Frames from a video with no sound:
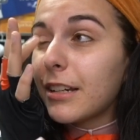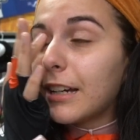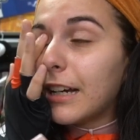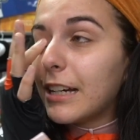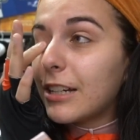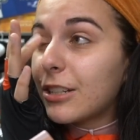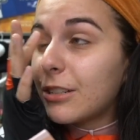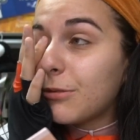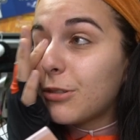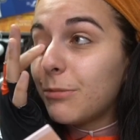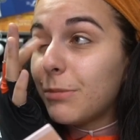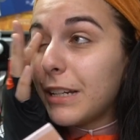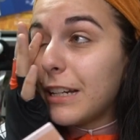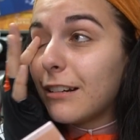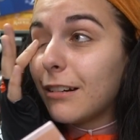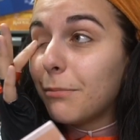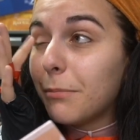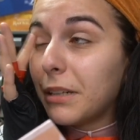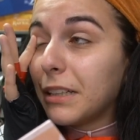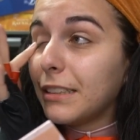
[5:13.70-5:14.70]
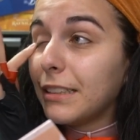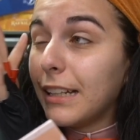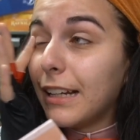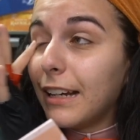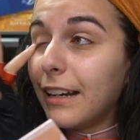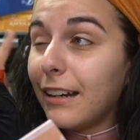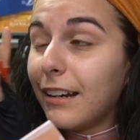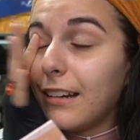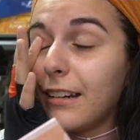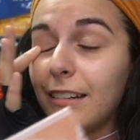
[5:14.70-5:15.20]
costume should be here on
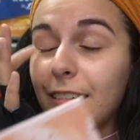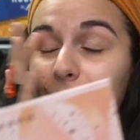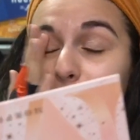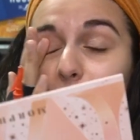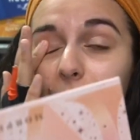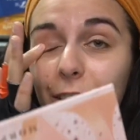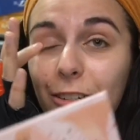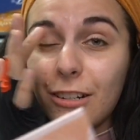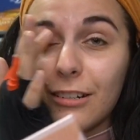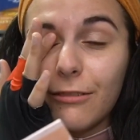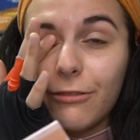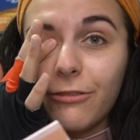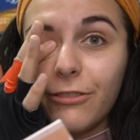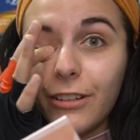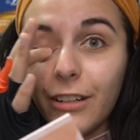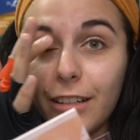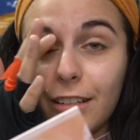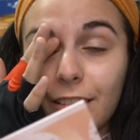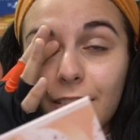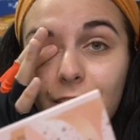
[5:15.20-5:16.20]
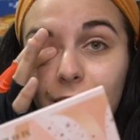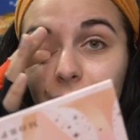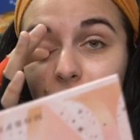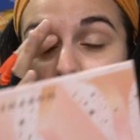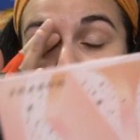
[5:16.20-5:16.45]
Monday. Make sure it fits